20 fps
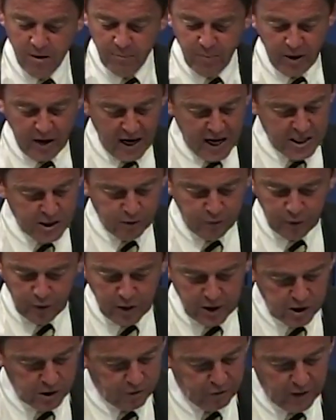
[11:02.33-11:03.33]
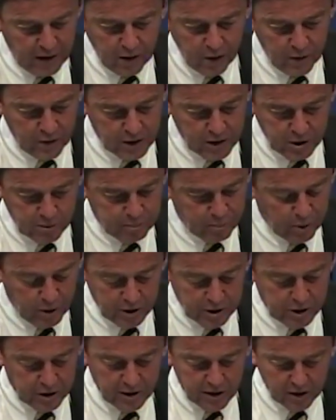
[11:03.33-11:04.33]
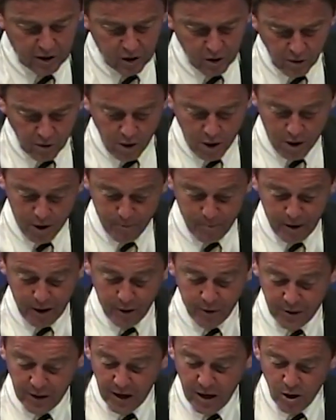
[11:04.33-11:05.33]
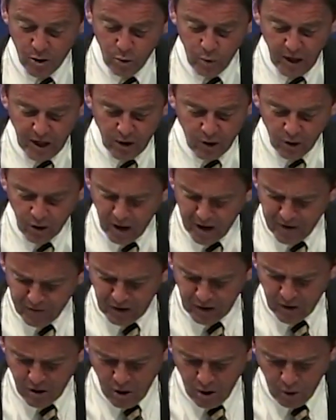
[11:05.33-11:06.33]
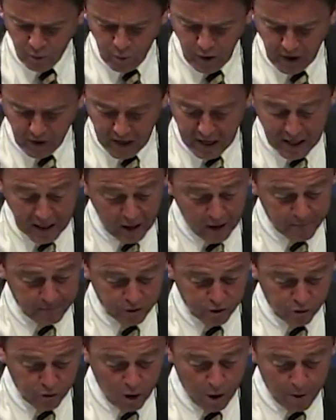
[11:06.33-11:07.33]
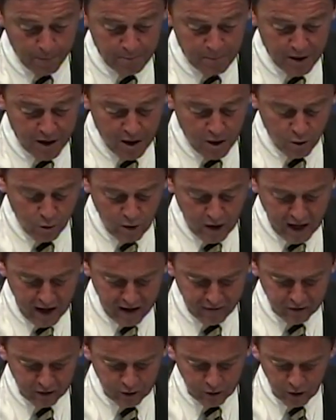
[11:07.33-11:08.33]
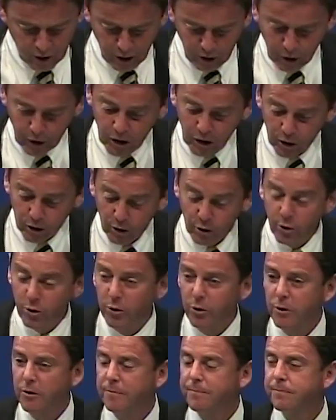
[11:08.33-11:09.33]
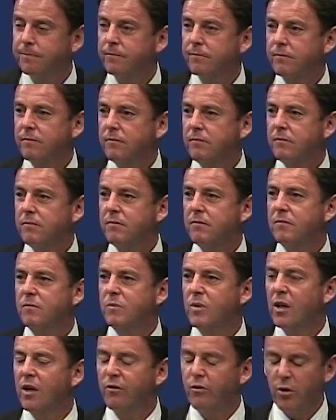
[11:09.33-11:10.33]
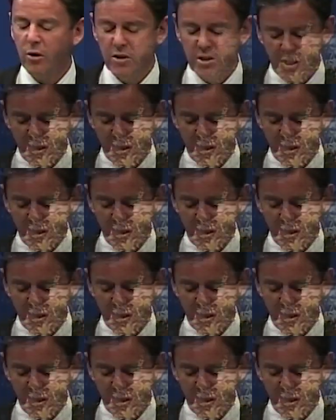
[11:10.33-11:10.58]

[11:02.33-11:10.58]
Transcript: But as for this fellow, this person that you're on about, we don't even know where he comes from. We haven't got a clue. Well, of course,